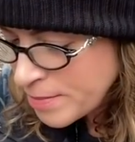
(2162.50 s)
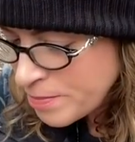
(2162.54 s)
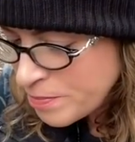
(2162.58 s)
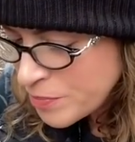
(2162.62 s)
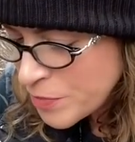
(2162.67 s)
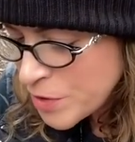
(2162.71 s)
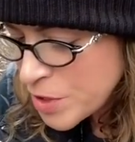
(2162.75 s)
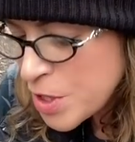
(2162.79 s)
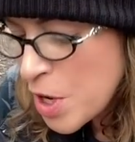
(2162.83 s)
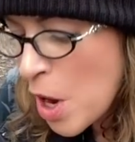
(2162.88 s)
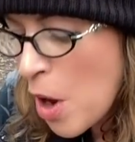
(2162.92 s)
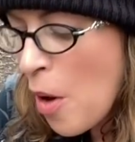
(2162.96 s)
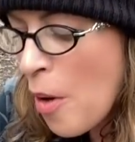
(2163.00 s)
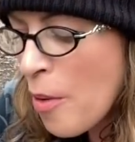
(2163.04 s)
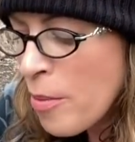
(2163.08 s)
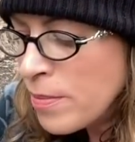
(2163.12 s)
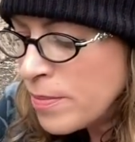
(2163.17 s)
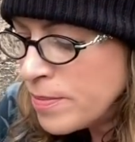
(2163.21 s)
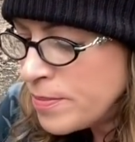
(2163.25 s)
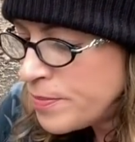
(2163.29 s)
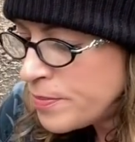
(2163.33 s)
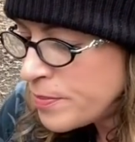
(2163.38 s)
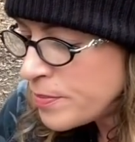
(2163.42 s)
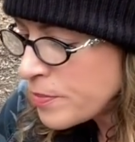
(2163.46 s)
So
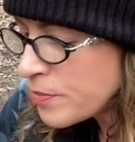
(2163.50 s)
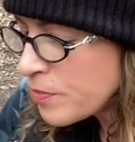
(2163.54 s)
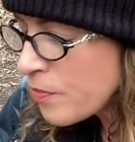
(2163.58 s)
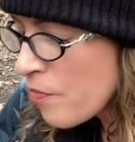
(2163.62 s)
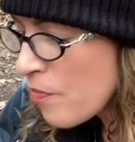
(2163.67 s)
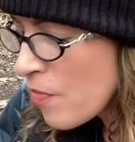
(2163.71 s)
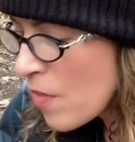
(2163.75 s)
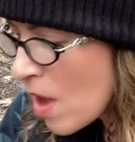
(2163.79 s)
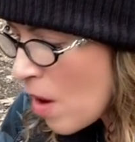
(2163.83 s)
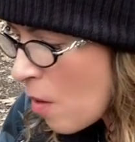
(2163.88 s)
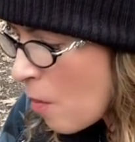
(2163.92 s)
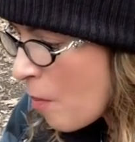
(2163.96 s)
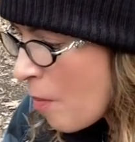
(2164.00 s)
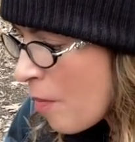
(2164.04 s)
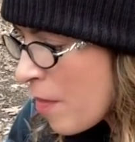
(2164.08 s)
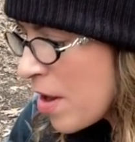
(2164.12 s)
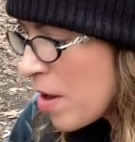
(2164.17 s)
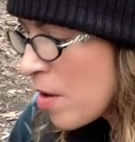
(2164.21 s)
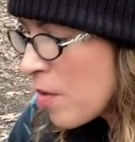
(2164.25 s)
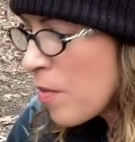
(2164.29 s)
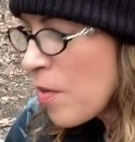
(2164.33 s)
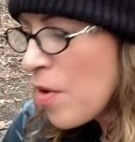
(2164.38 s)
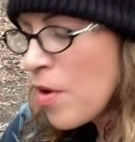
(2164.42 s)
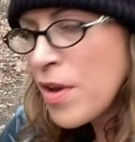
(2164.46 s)

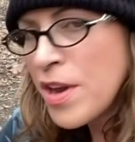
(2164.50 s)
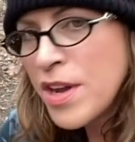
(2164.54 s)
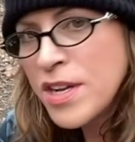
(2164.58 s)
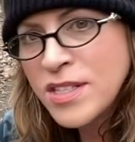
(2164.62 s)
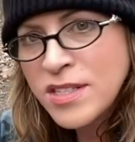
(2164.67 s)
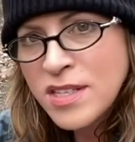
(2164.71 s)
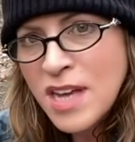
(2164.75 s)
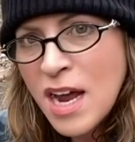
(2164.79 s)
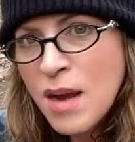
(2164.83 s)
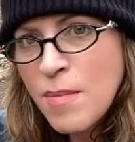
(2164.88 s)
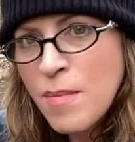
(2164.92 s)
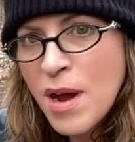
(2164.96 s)
it rolled inside